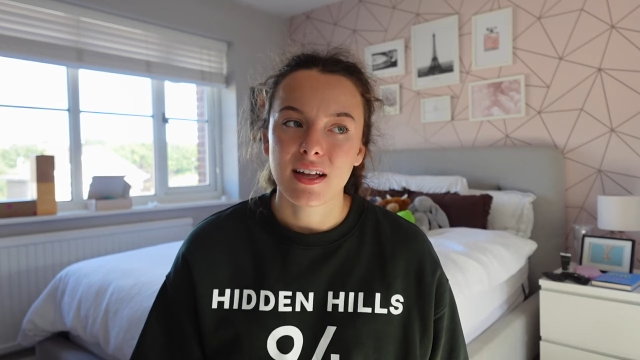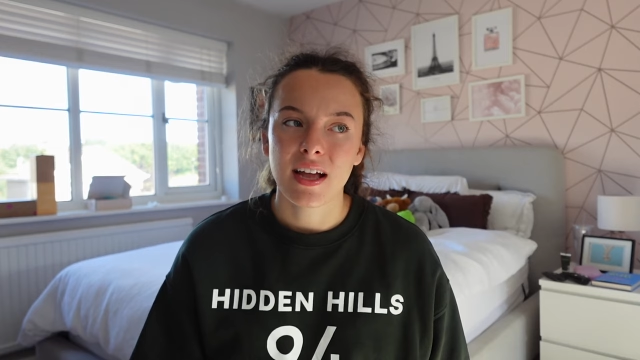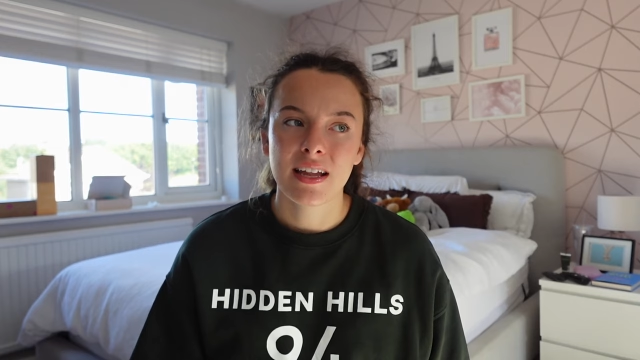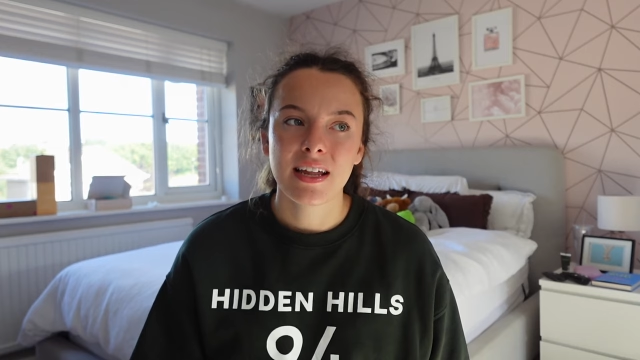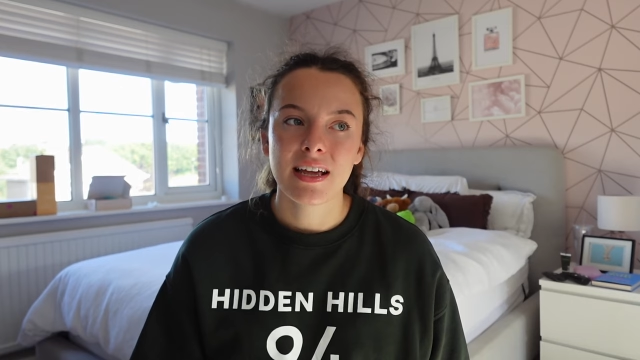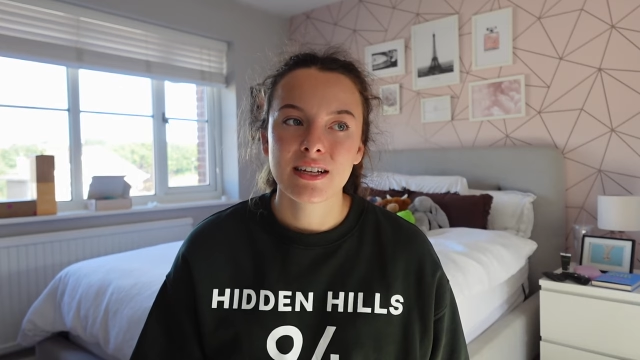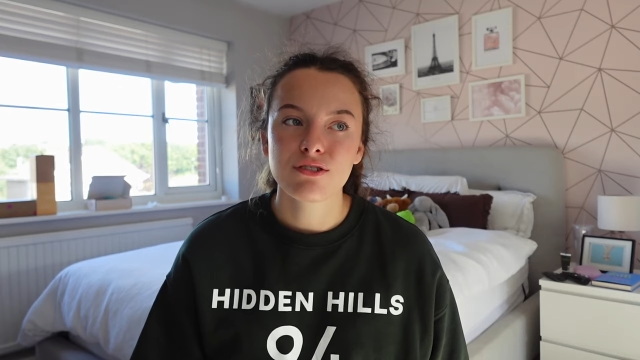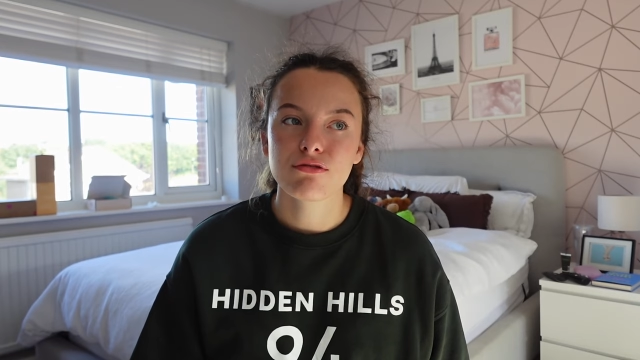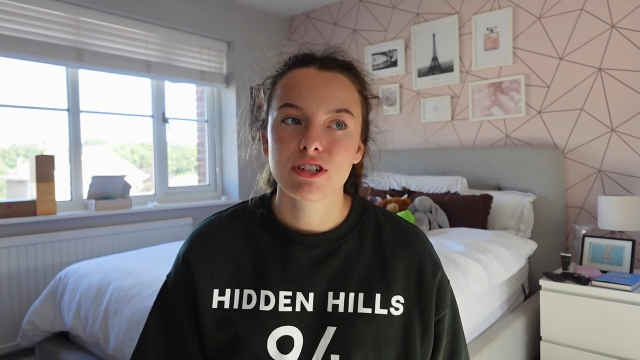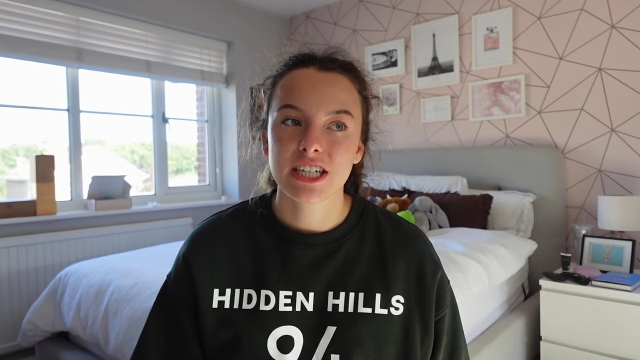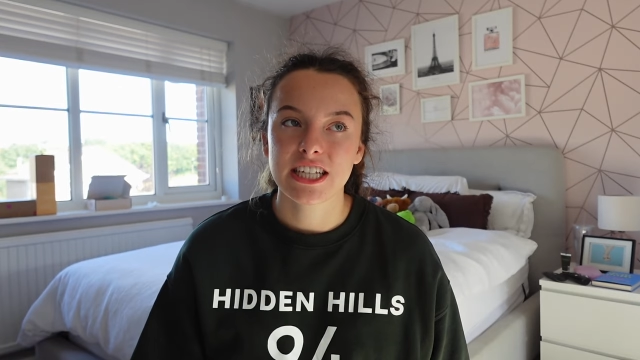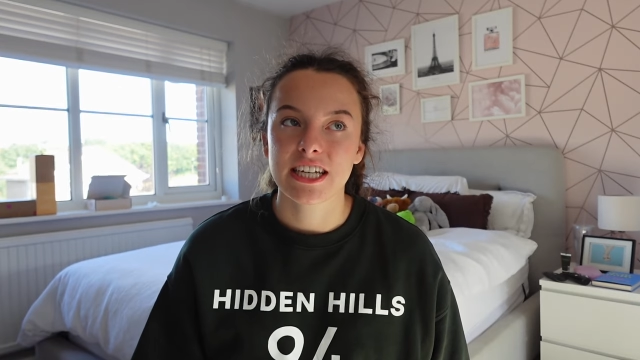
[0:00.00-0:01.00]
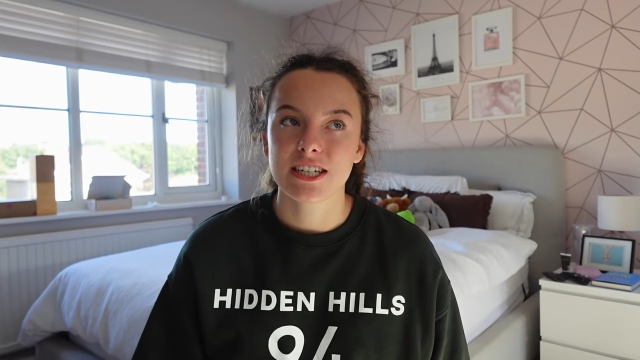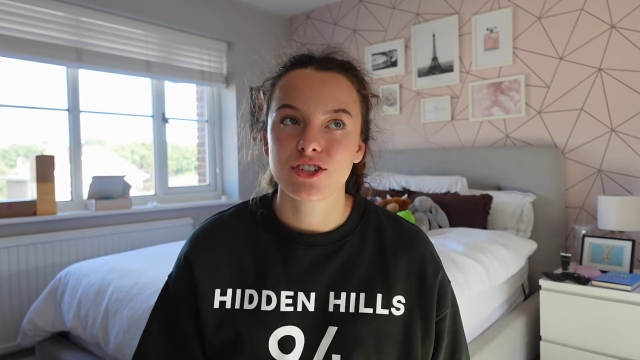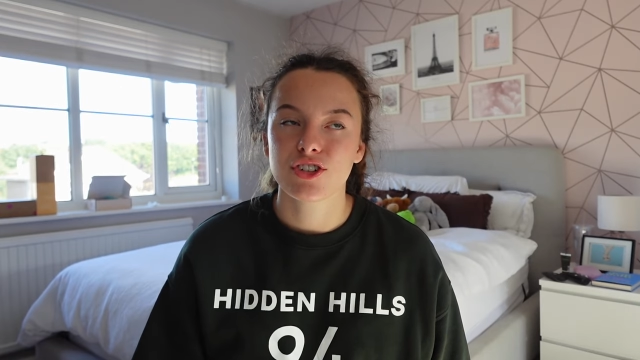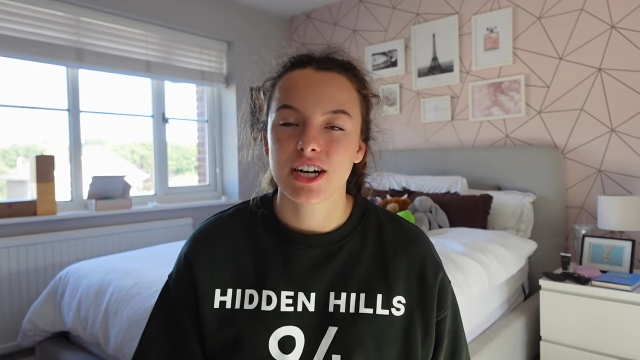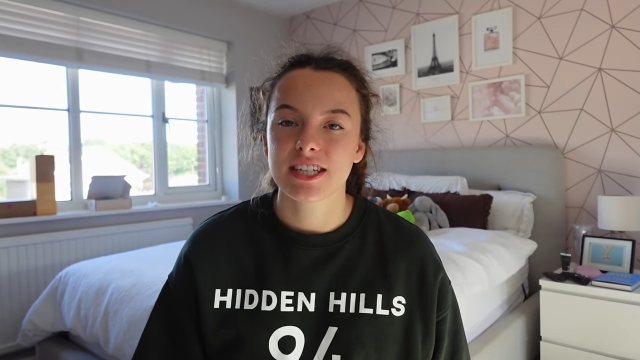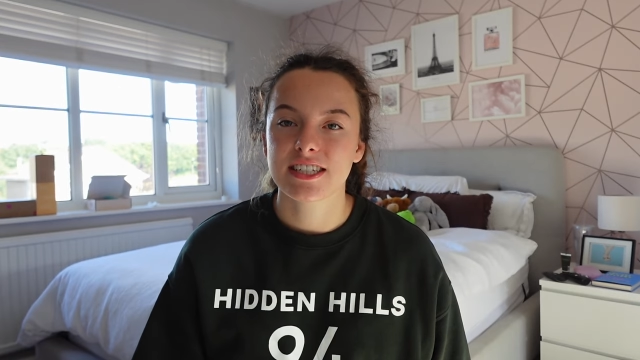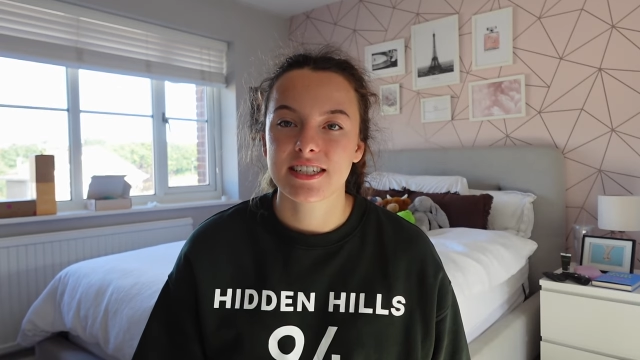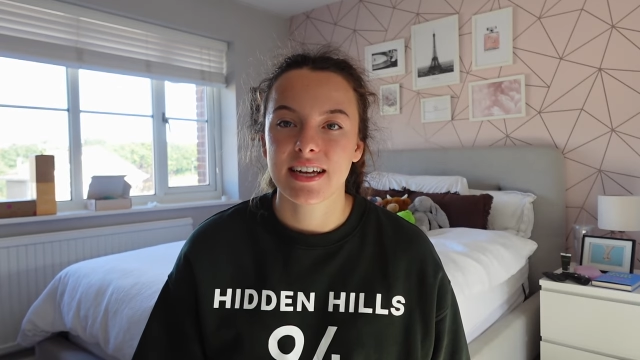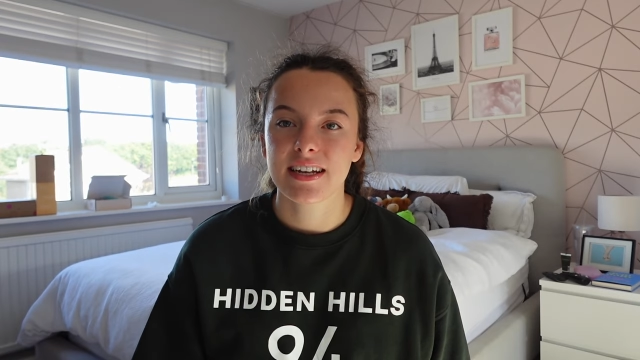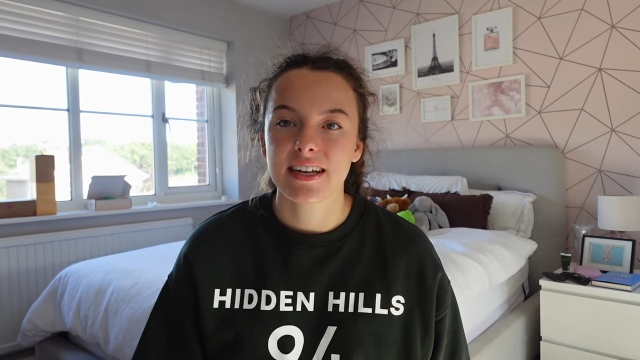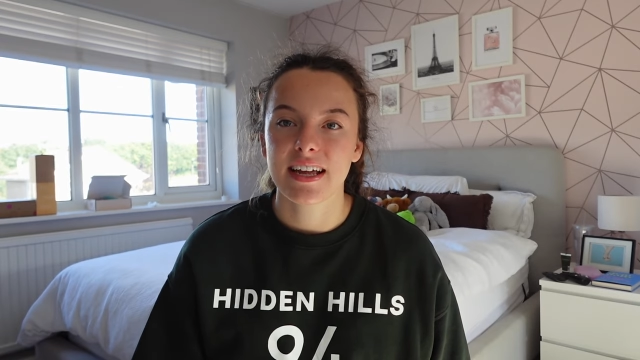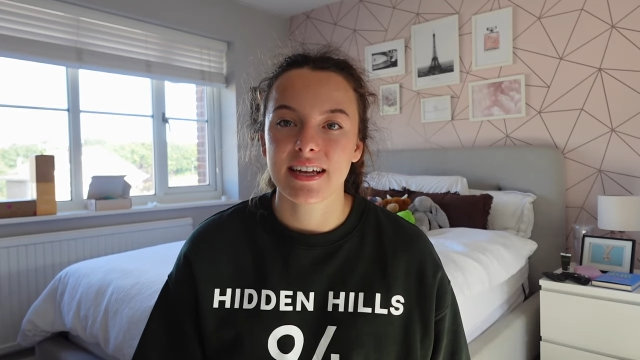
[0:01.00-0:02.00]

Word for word: And it is really interesting.